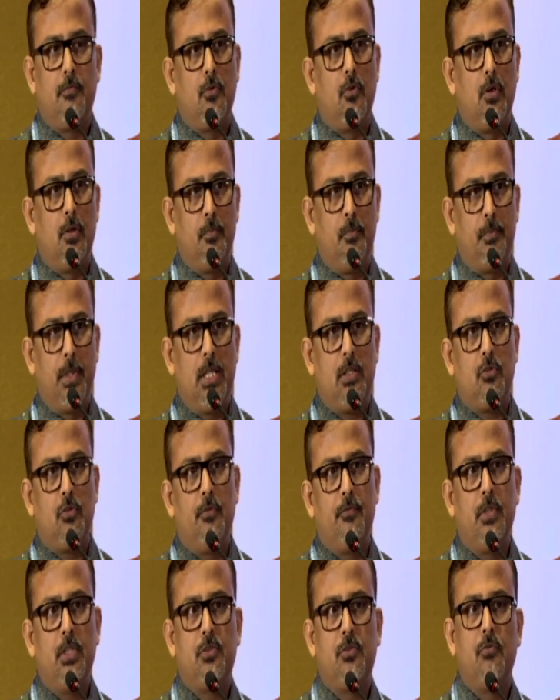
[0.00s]
based on
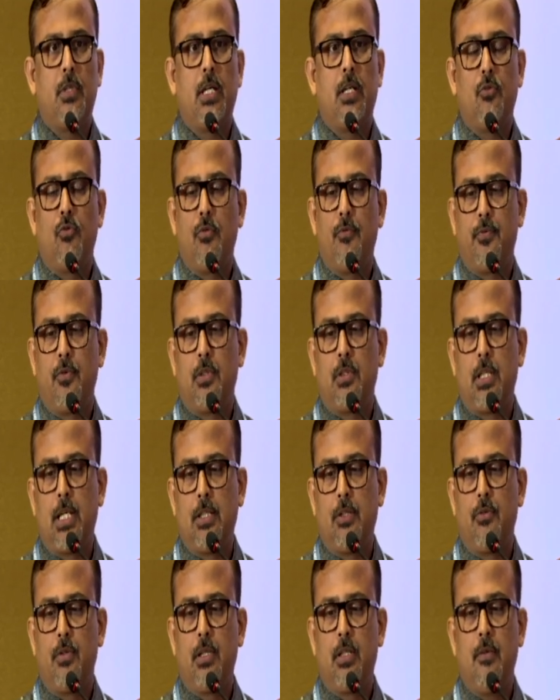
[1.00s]
which you can go for the
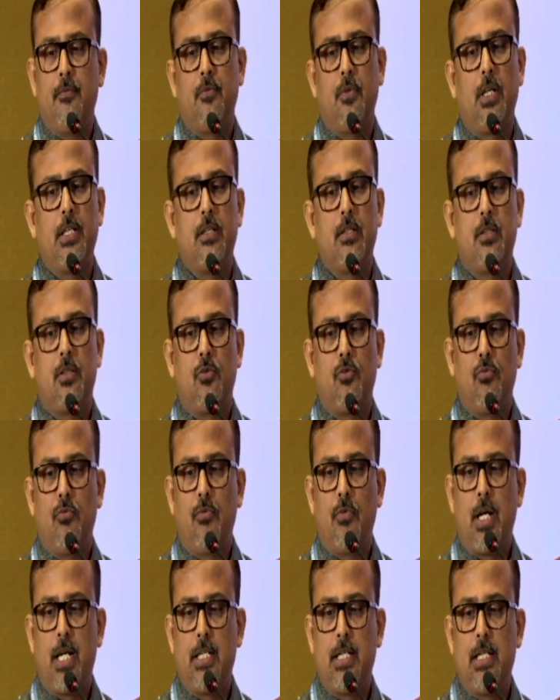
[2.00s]
algorithm. One is to
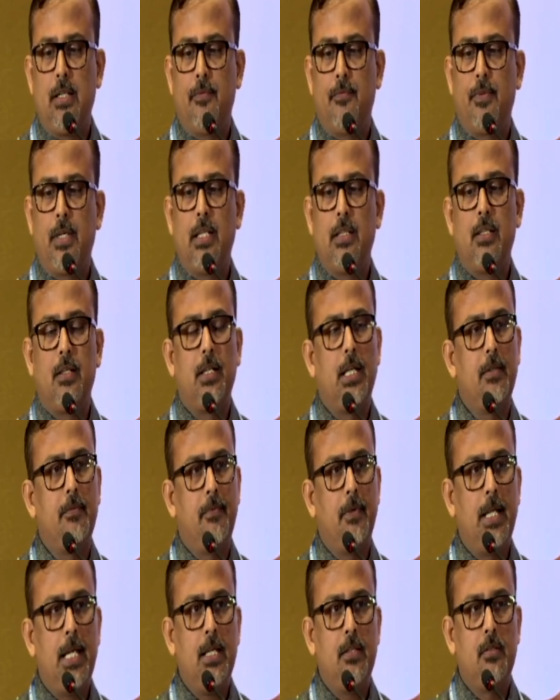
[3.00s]
identify the red
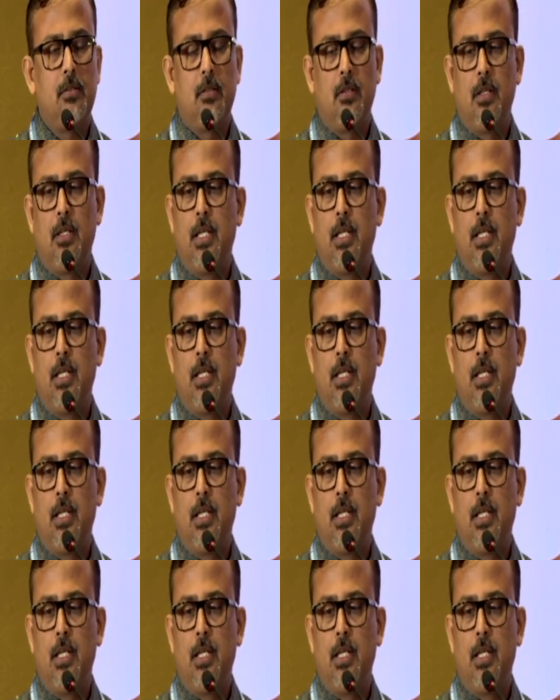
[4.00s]
flags.